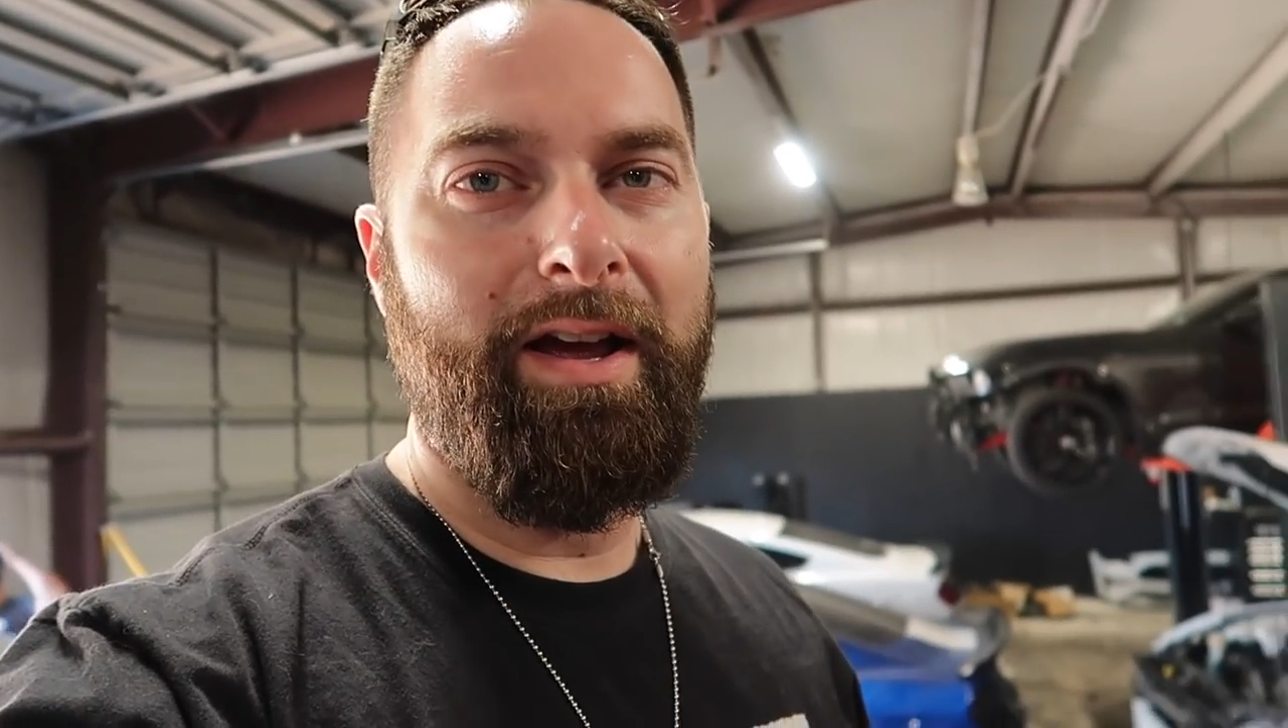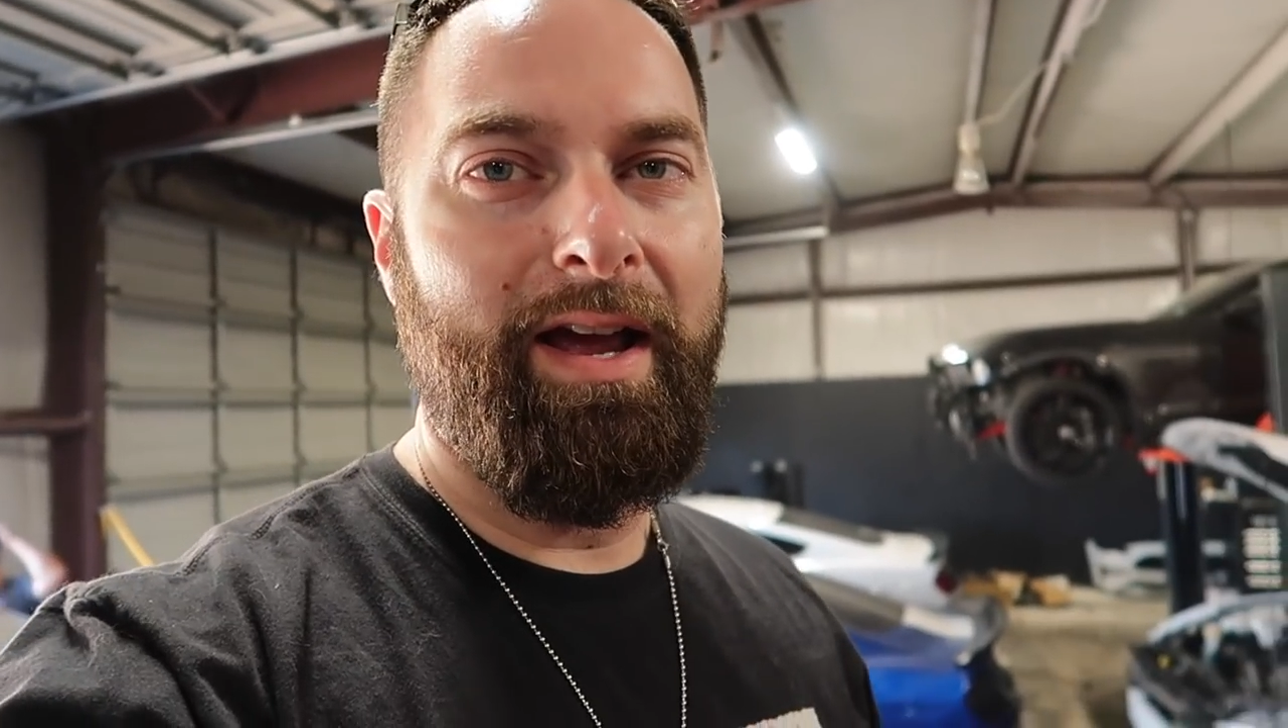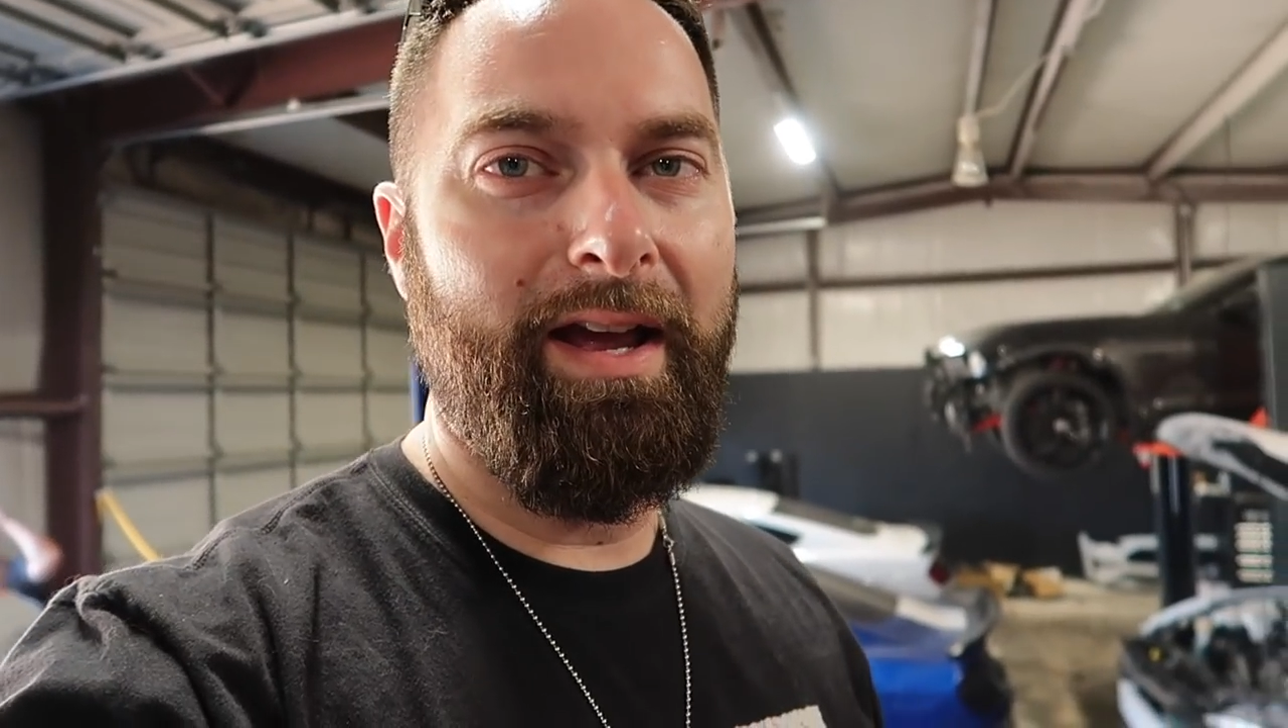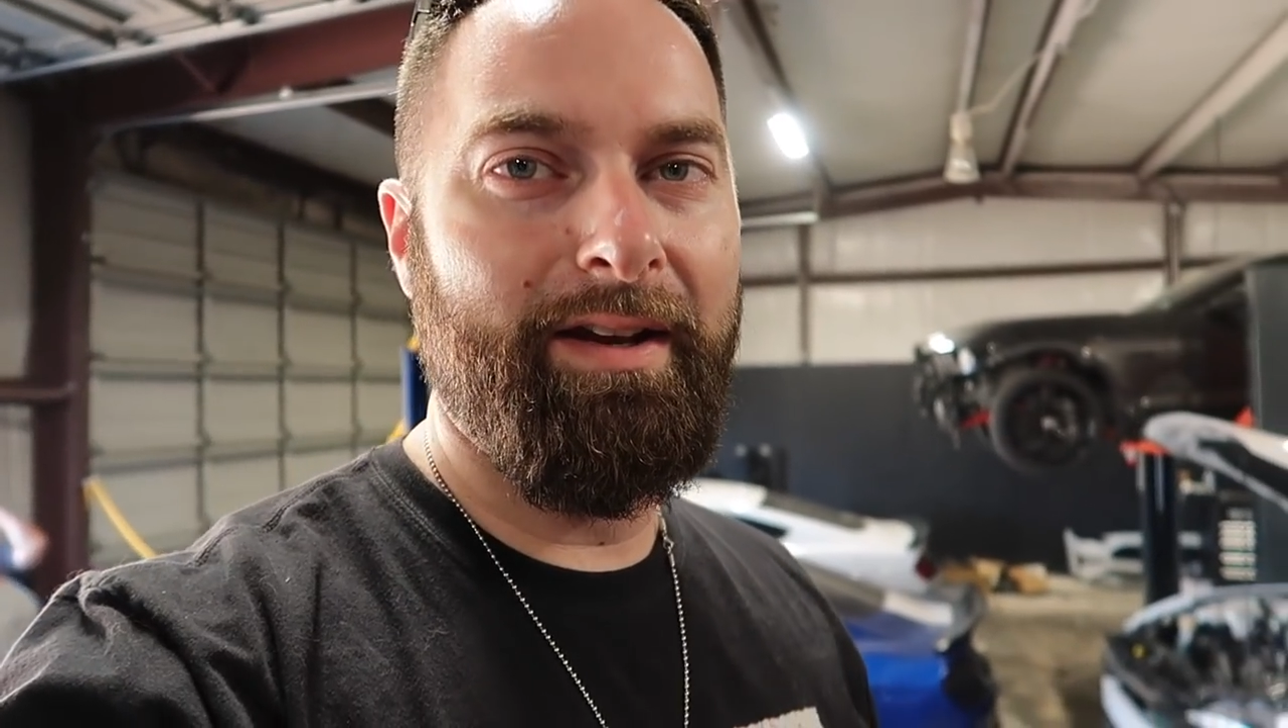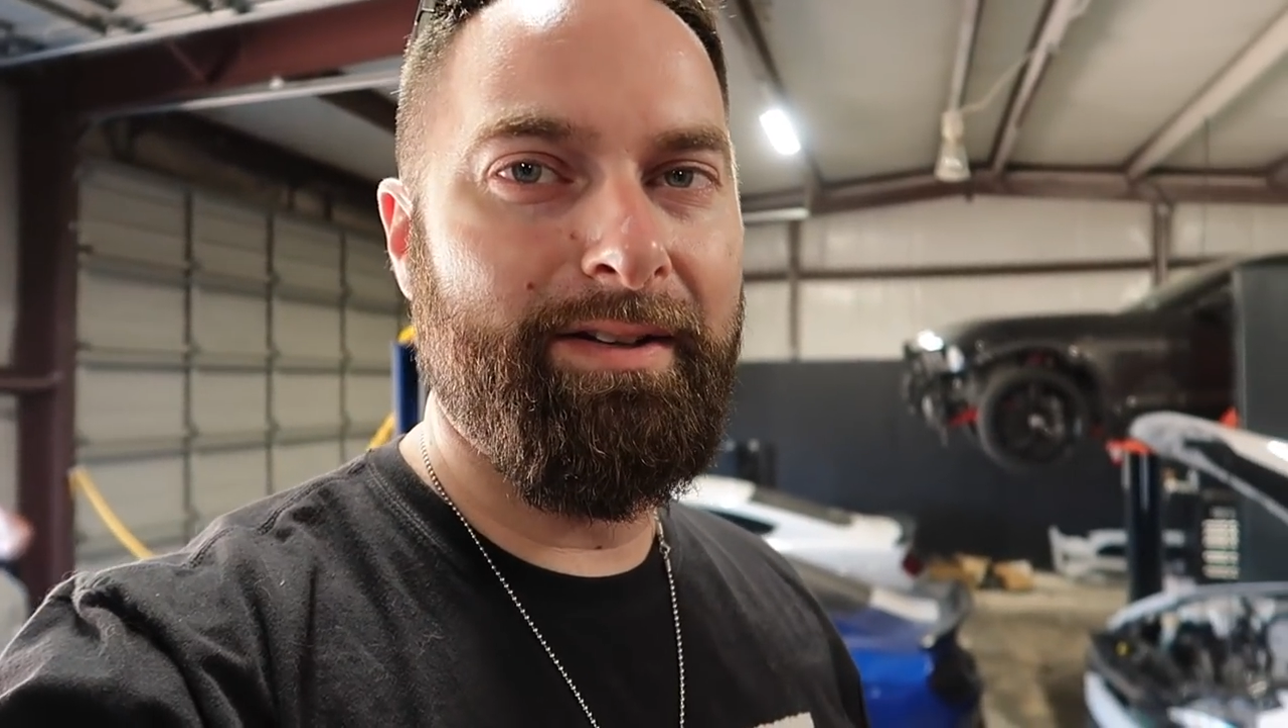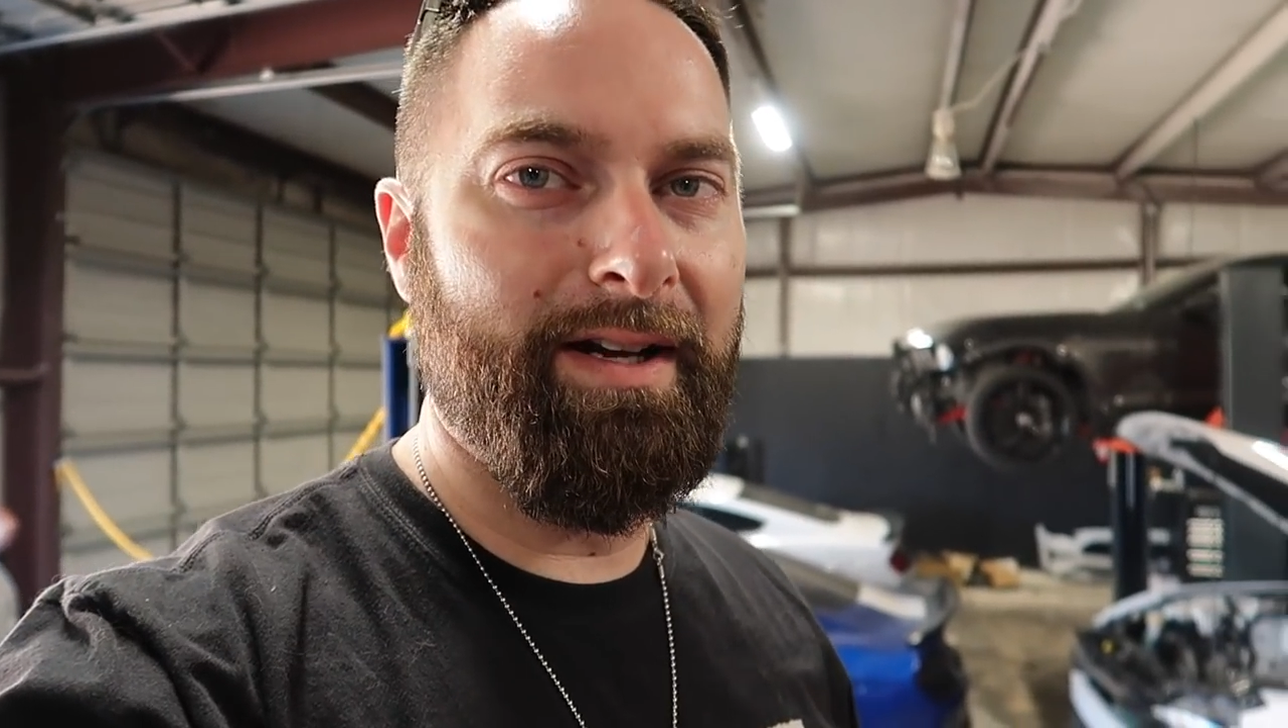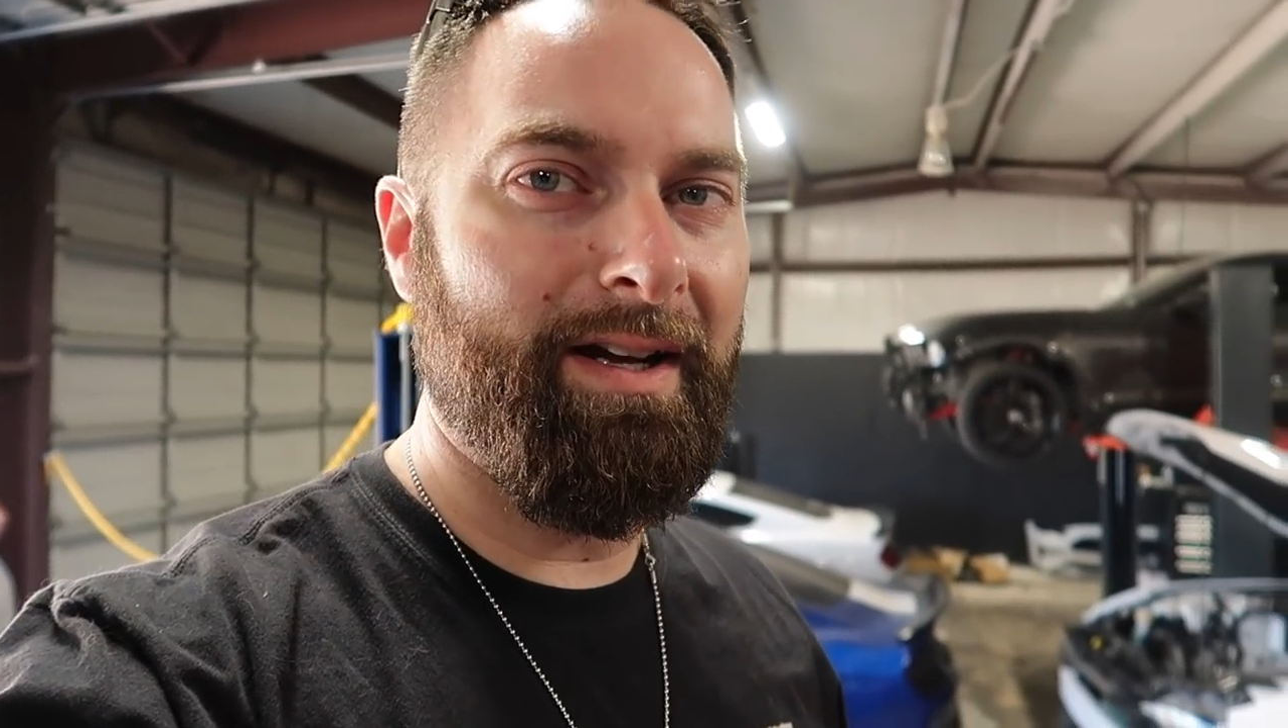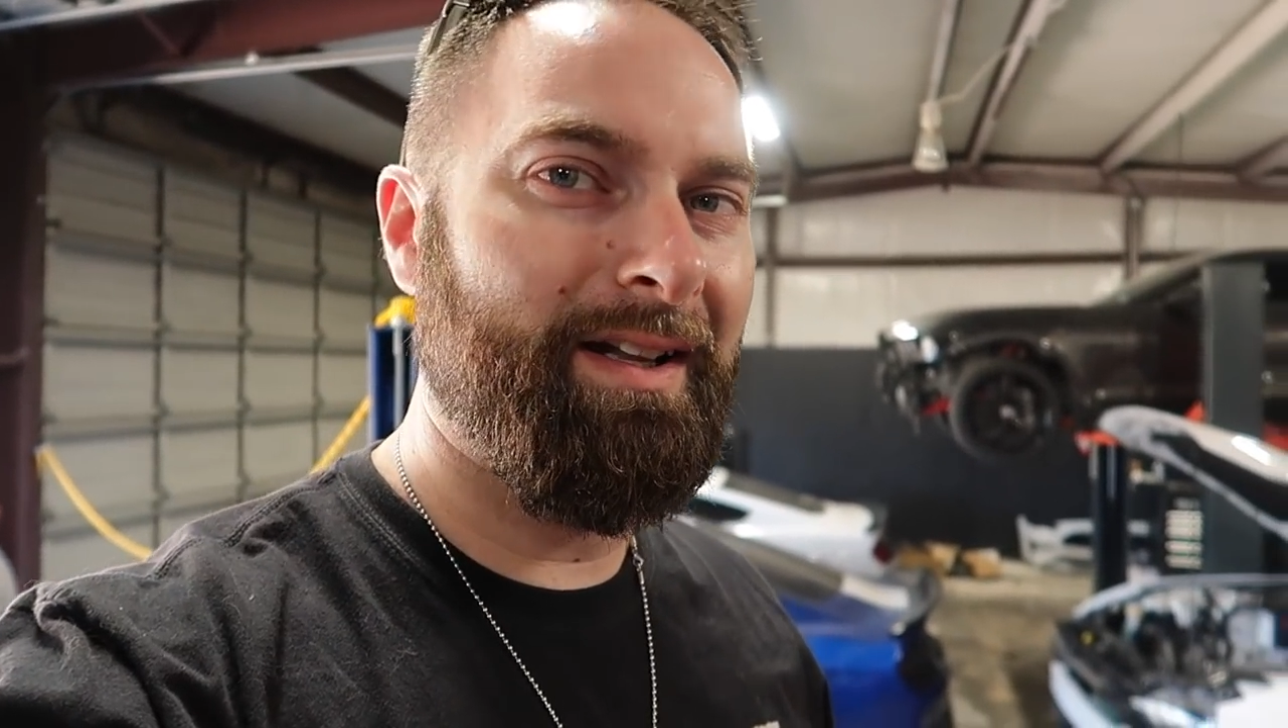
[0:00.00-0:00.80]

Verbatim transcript: and uh,